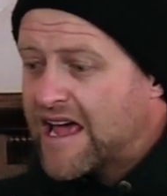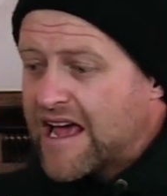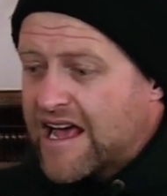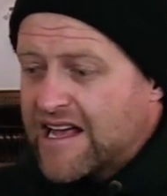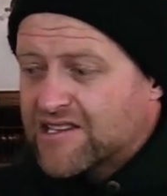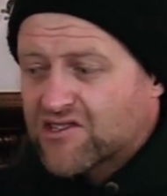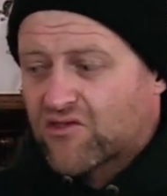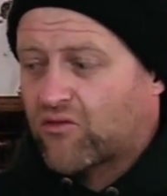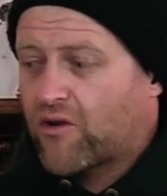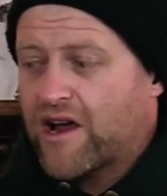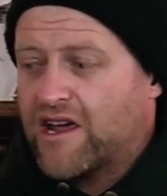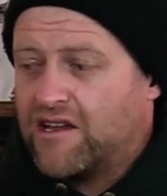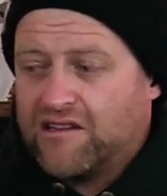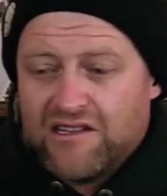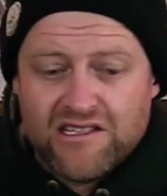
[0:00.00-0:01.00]
It's
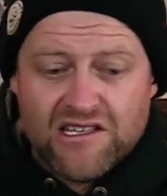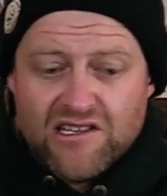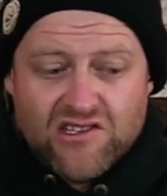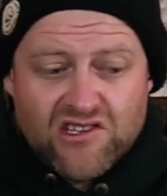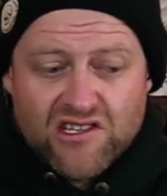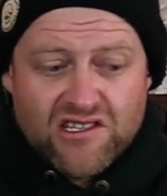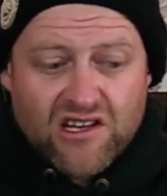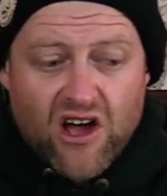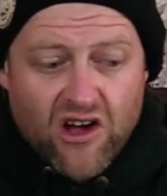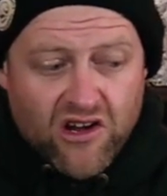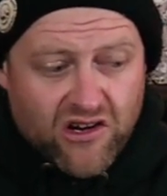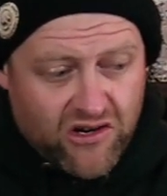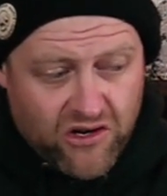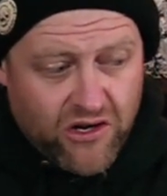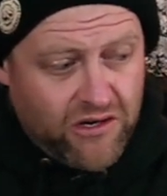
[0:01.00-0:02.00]
great. This is just
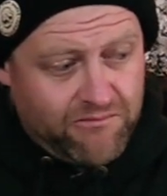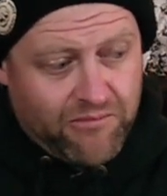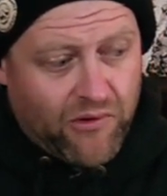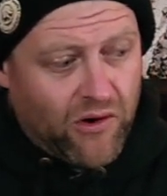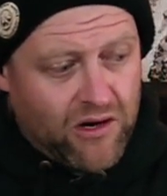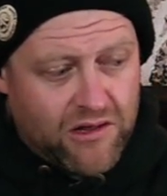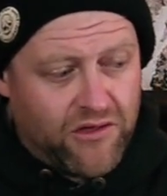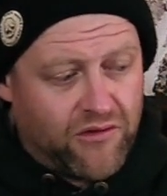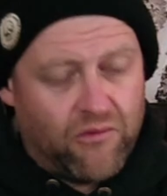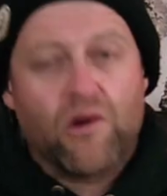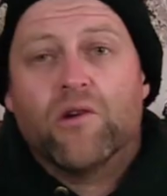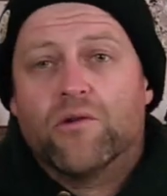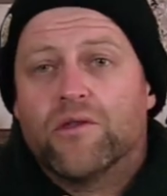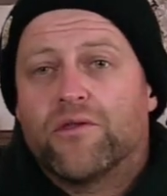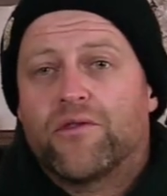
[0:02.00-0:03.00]
a good board
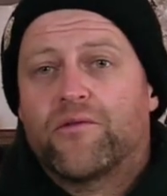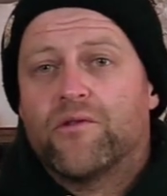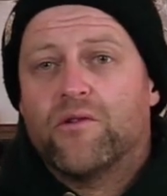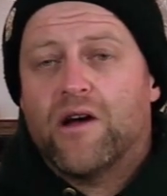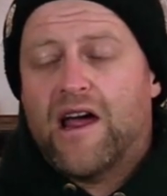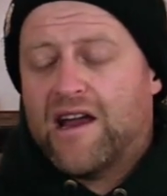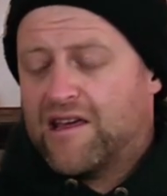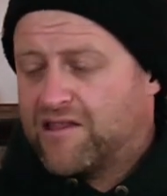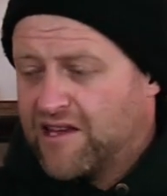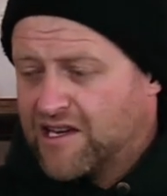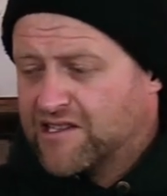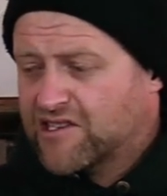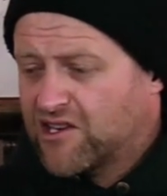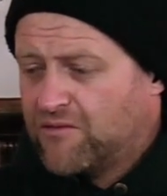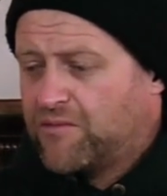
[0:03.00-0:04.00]
through and through, and I think
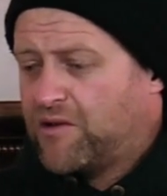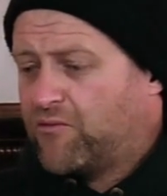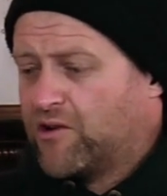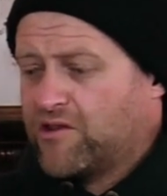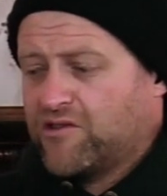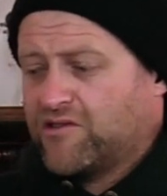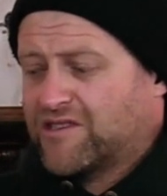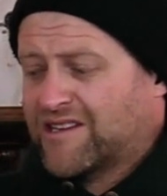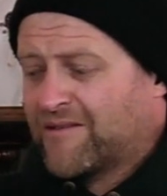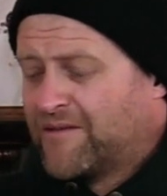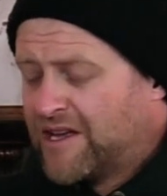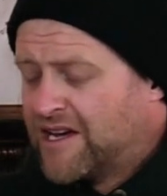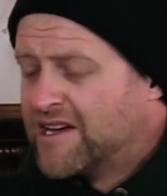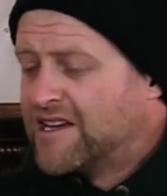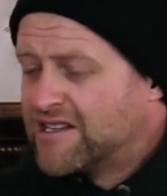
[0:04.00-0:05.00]
it's going to be one of those
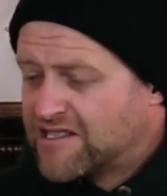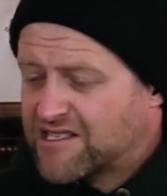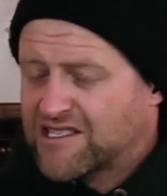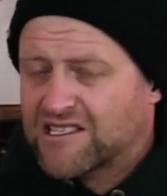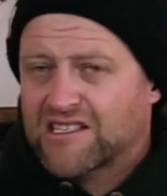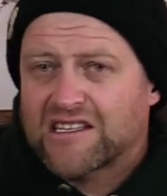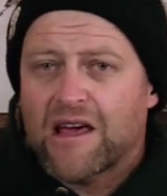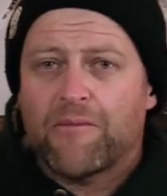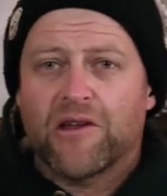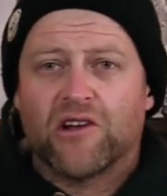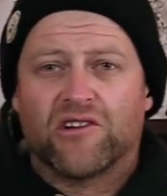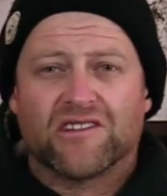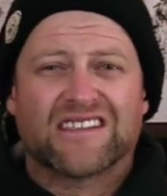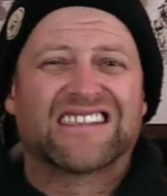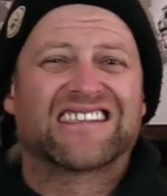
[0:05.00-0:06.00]

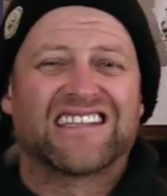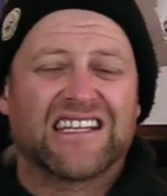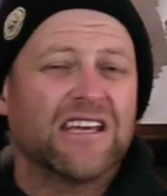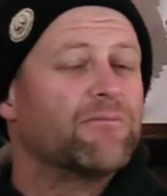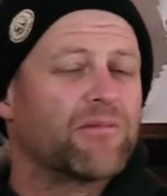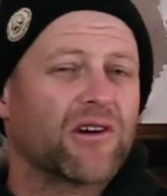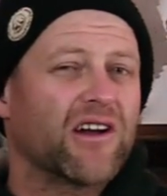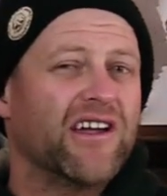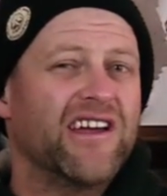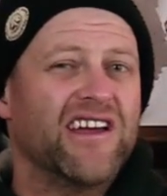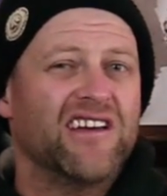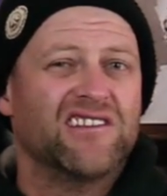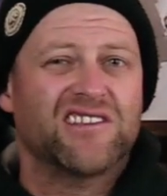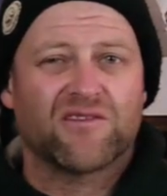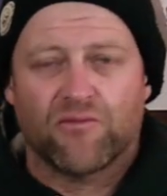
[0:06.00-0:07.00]
seminal sleeper
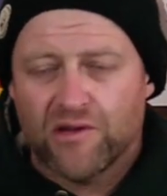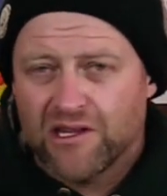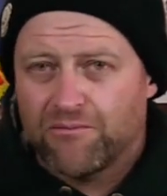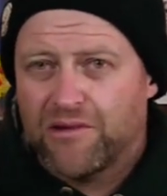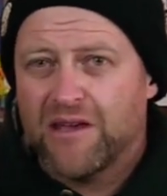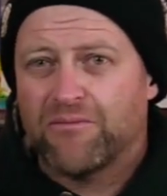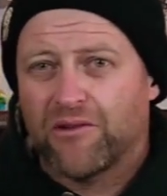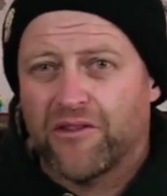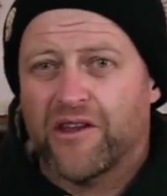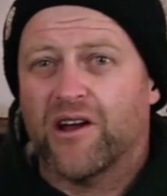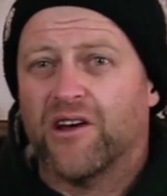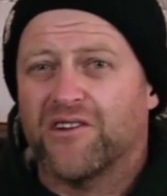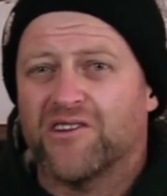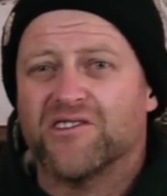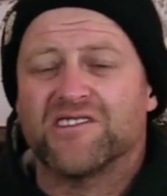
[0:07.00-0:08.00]
hits with the people that
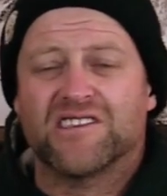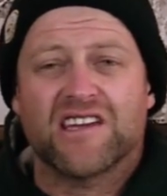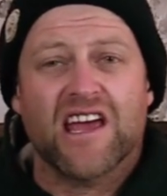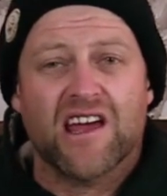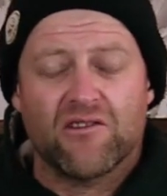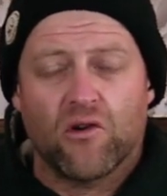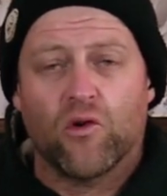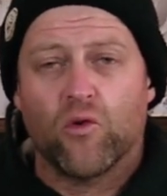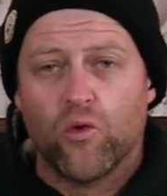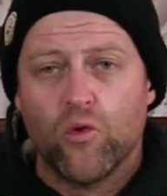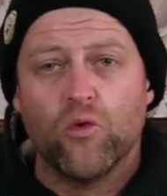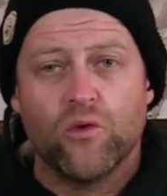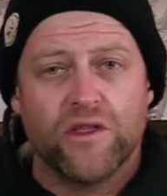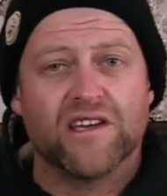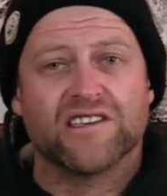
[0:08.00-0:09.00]
understand
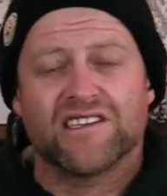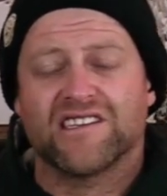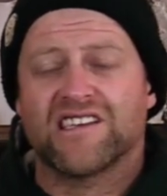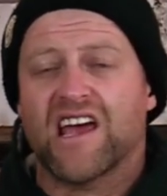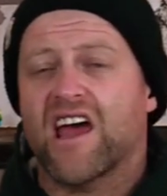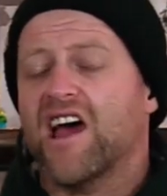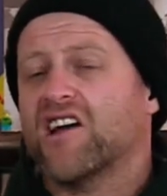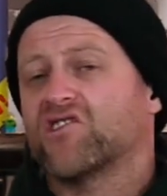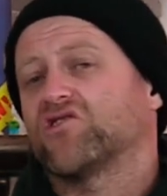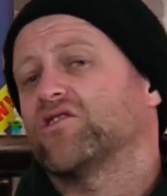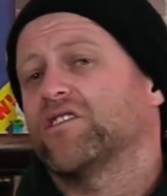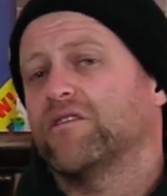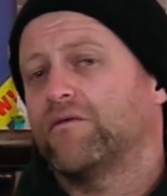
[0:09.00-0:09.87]
who this is actually